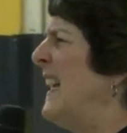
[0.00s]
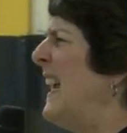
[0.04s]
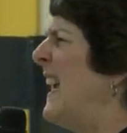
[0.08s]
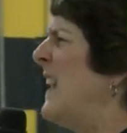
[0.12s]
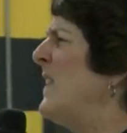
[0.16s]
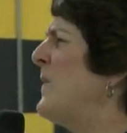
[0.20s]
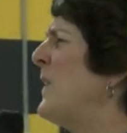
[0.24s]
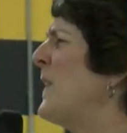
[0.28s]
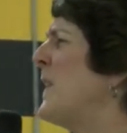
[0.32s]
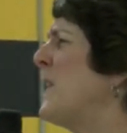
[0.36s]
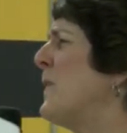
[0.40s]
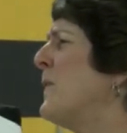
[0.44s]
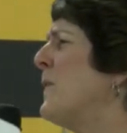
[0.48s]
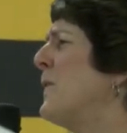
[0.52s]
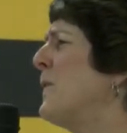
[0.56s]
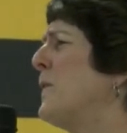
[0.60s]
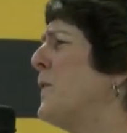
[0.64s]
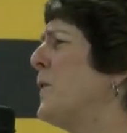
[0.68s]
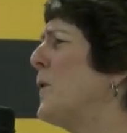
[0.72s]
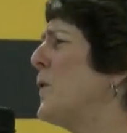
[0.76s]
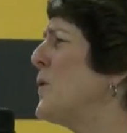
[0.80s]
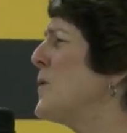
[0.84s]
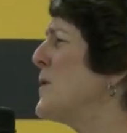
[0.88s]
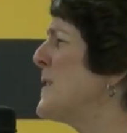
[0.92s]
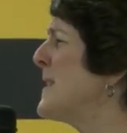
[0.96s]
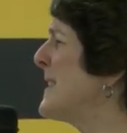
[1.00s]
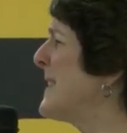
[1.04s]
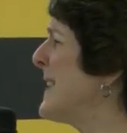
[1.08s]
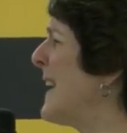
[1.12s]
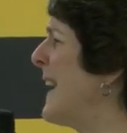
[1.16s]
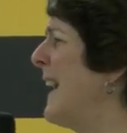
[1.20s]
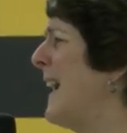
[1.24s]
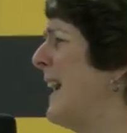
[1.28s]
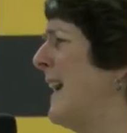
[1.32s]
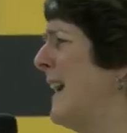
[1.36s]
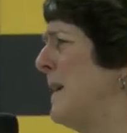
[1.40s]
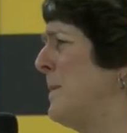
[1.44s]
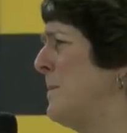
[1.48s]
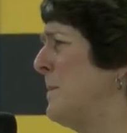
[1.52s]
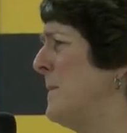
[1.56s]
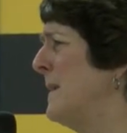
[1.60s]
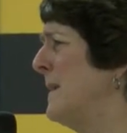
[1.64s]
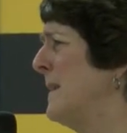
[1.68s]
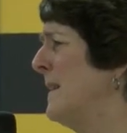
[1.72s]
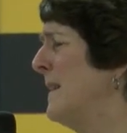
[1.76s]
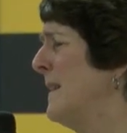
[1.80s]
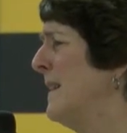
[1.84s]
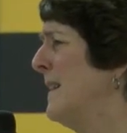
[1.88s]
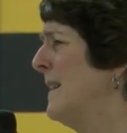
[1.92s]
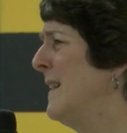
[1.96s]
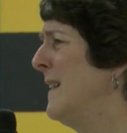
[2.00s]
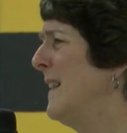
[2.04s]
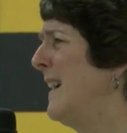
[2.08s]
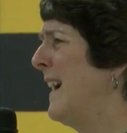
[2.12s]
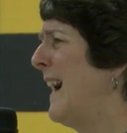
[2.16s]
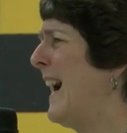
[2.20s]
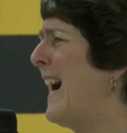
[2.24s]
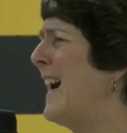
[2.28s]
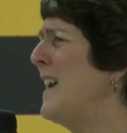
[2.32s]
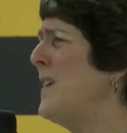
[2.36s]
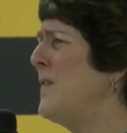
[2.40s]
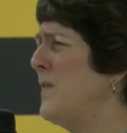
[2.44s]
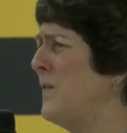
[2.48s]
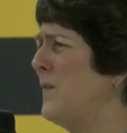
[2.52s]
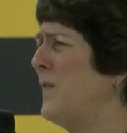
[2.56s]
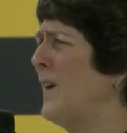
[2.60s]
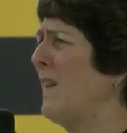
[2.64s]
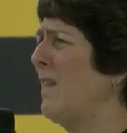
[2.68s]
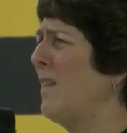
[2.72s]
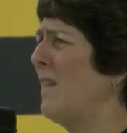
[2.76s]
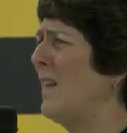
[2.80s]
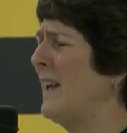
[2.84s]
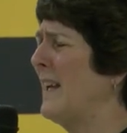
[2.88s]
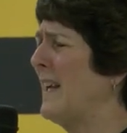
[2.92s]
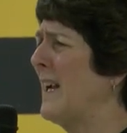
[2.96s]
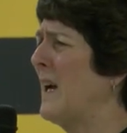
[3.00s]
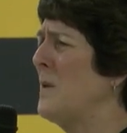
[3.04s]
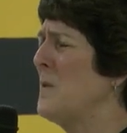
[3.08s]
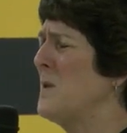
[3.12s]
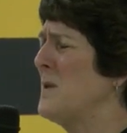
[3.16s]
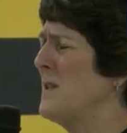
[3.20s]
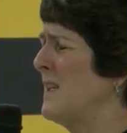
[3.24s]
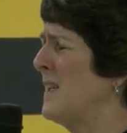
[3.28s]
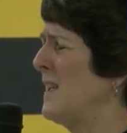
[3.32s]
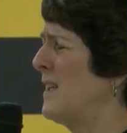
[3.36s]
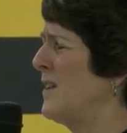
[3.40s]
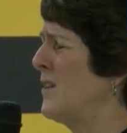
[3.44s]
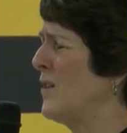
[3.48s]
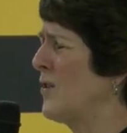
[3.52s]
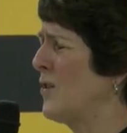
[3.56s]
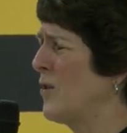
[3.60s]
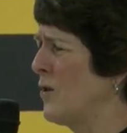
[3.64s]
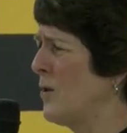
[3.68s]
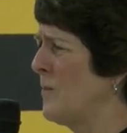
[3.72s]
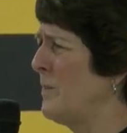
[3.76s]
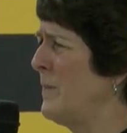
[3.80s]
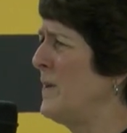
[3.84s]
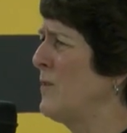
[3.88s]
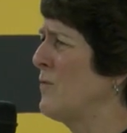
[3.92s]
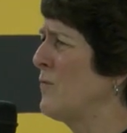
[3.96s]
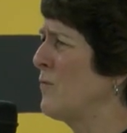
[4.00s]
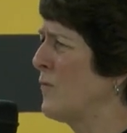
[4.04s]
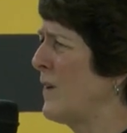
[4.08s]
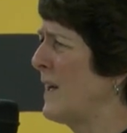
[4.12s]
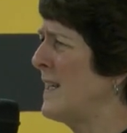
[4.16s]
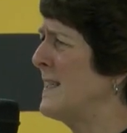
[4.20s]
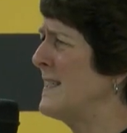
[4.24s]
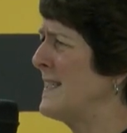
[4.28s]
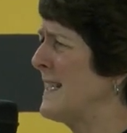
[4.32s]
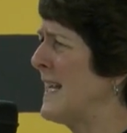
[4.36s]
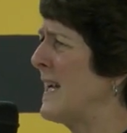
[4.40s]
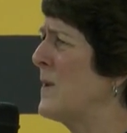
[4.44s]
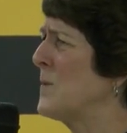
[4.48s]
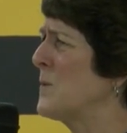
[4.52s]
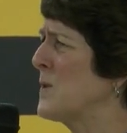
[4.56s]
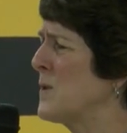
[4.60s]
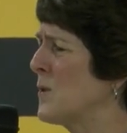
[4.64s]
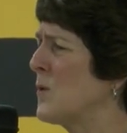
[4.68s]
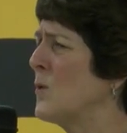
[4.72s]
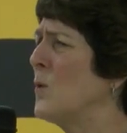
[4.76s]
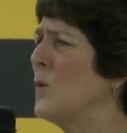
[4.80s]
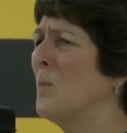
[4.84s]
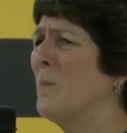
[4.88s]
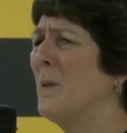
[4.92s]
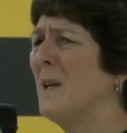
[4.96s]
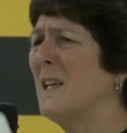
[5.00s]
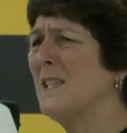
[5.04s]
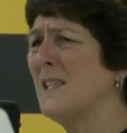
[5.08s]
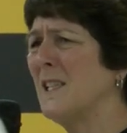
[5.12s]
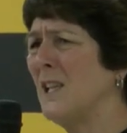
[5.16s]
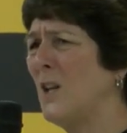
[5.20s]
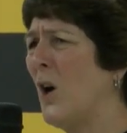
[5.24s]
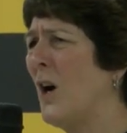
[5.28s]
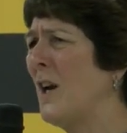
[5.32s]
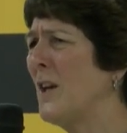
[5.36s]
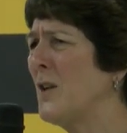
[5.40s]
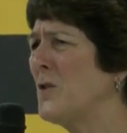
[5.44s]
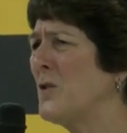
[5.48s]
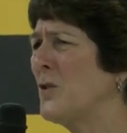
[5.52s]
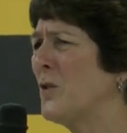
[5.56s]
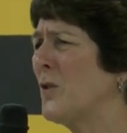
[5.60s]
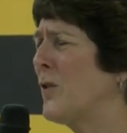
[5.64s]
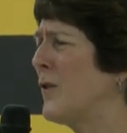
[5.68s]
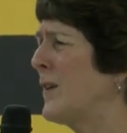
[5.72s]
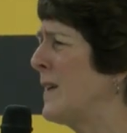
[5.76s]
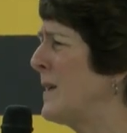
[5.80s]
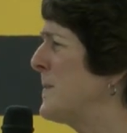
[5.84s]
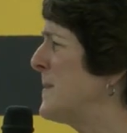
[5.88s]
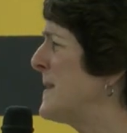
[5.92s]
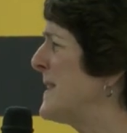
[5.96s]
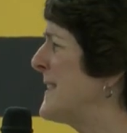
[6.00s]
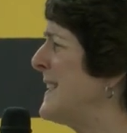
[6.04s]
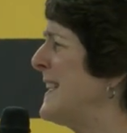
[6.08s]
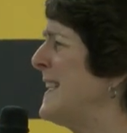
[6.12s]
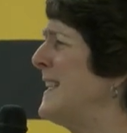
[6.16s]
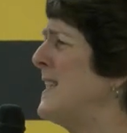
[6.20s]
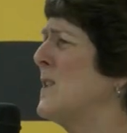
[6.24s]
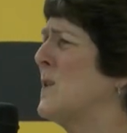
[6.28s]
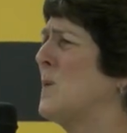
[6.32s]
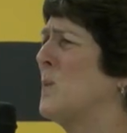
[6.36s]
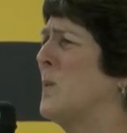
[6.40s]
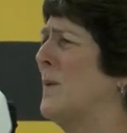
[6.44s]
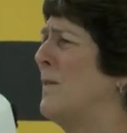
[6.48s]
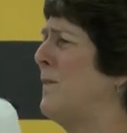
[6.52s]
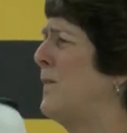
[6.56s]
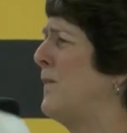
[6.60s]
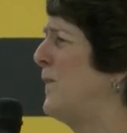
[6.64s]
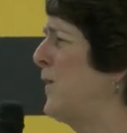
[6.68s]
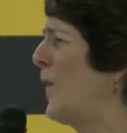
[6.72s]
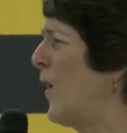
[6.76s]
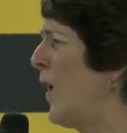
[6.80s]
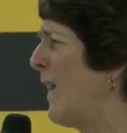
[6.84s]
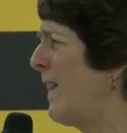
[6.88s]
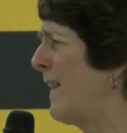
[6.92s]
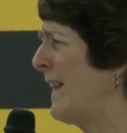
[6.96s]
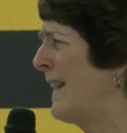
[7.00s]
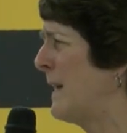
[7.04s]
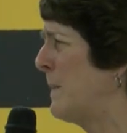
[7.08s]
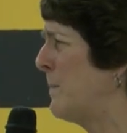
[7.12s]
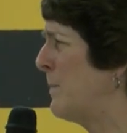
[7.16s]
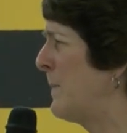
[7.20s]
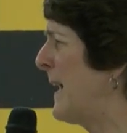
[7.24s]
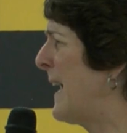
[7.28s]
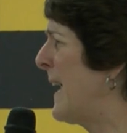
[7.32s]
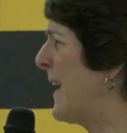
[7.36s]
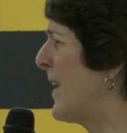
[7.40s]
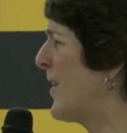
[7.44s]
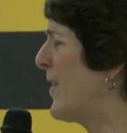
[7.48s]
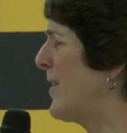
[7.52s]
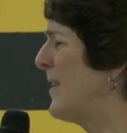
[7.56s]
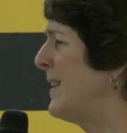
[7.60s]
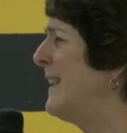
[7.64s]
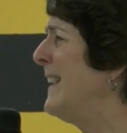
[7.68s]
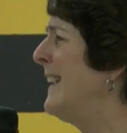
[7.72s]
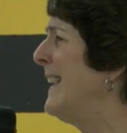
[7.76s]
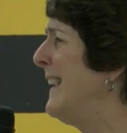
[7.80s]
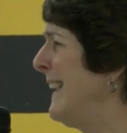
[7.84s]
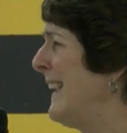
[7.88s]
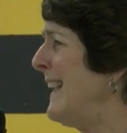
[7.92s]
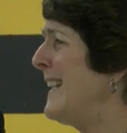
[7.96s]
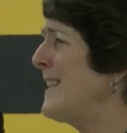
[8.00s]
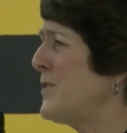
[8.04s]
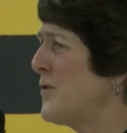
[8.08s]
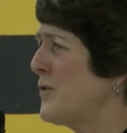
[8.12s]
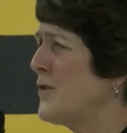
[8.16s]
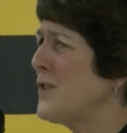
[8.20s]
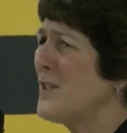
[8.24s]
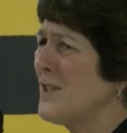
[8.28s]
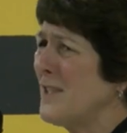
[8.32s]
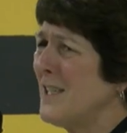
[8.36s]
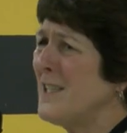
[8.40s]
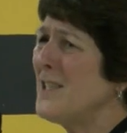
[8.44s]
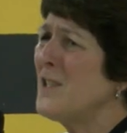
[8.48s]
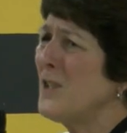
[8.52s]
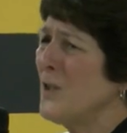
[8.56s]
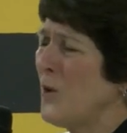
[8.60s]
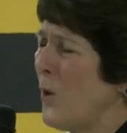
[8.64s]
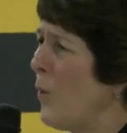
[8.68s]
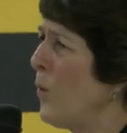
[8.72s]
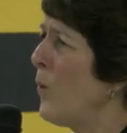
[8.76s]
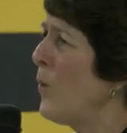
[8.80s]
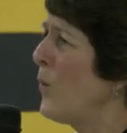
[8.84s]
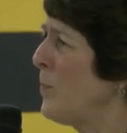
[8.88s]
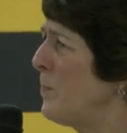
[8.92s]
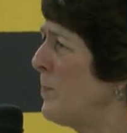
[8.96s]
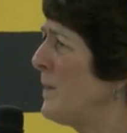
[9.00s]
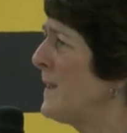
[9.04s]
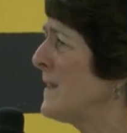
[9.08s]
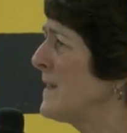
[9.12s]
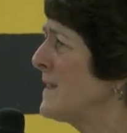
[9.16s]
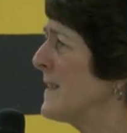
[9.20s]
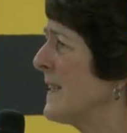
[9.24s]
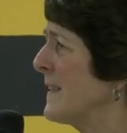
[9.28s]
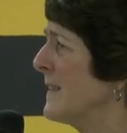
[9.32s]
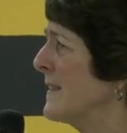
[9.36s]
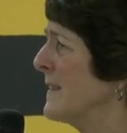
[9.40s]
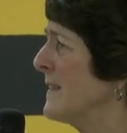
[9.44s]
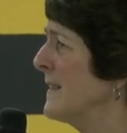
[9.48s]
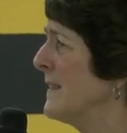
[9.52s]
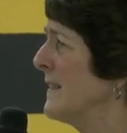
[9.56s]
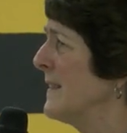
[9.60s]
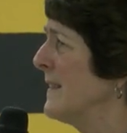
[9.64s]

And for the first time, I felt like I was in an urban rundown school because the auditorium seats were falling apart. It's just, it's an old building.